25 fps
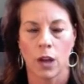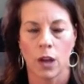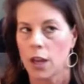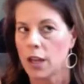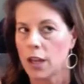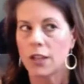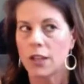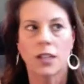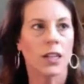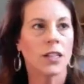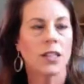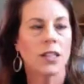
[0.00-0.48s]

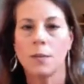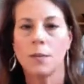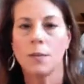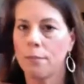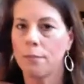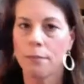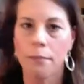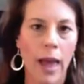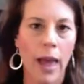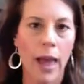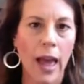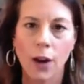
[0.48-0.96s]
It doesn't
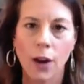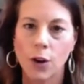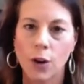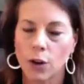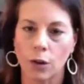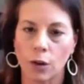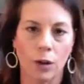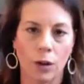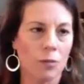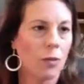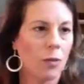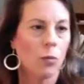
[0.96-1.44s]

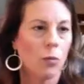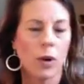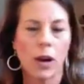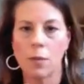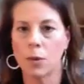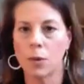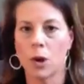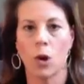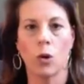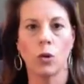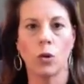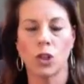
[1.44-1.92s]
matter. Even when
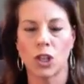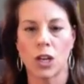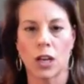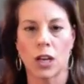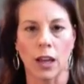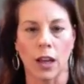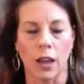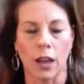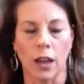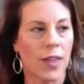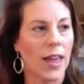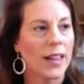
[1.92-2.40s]
I'm
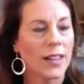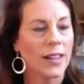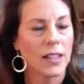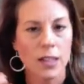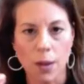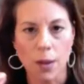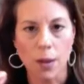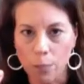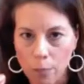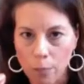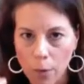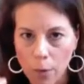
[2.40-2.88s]
coaching, that's
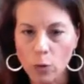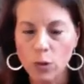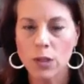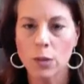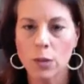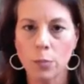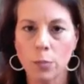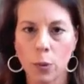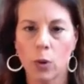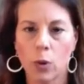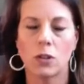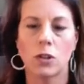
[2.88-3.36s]
the most
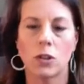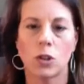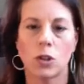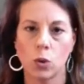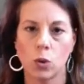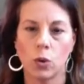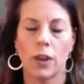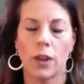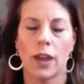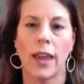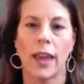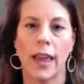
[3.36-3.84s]
important
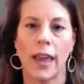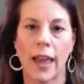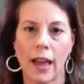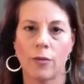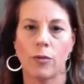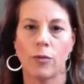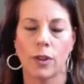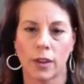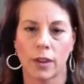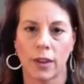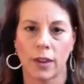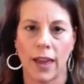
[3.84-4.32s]
tool I have
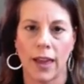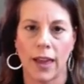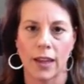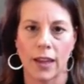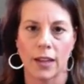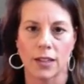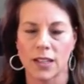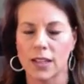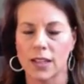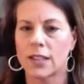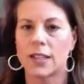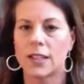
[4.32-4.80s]
with
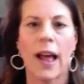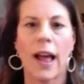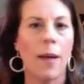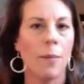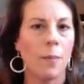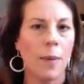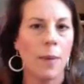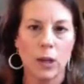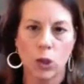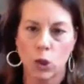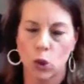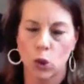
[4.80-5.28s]
clients. It's not
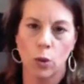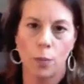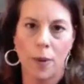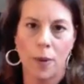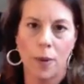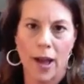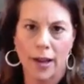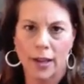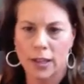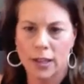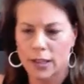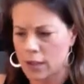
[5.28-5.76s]
my
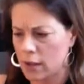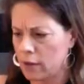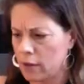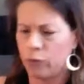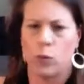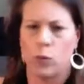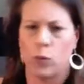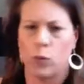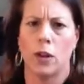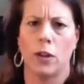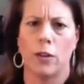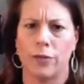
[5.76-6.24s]
toolbox of
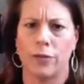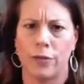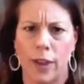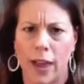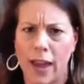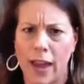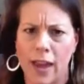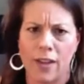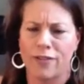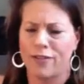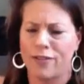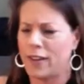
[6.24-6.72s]
Wheel of
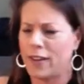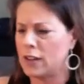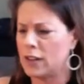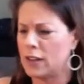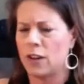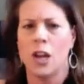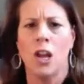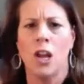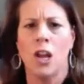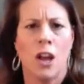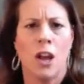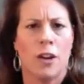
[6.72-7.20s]
Life
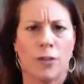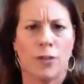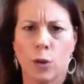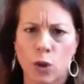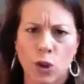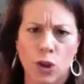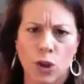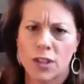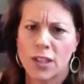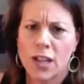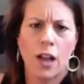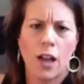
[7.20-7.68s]
and
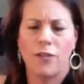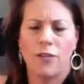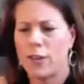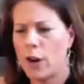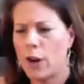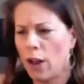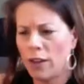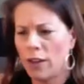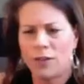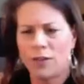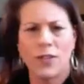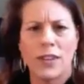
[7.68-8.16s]
Future Self and
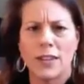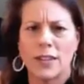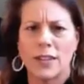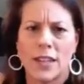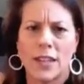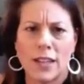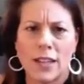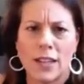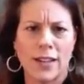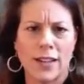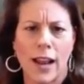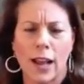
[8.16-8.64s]
all of these
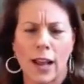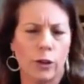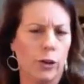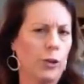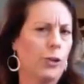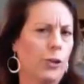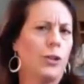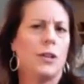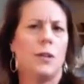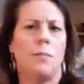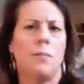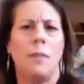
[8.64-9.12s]
things that I
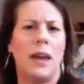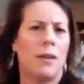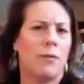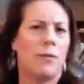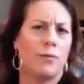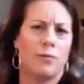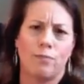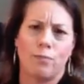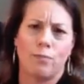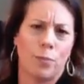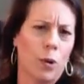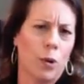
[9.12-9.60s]
learned in my
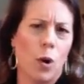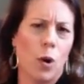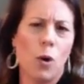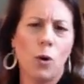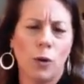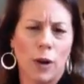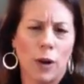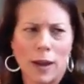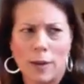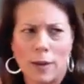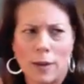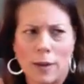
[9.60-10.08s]

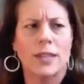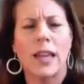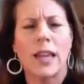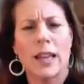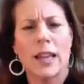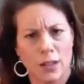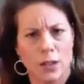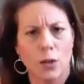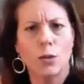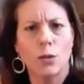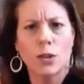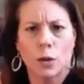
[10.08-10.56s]
programs.
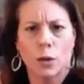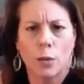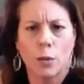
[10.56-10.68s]
Yes, those are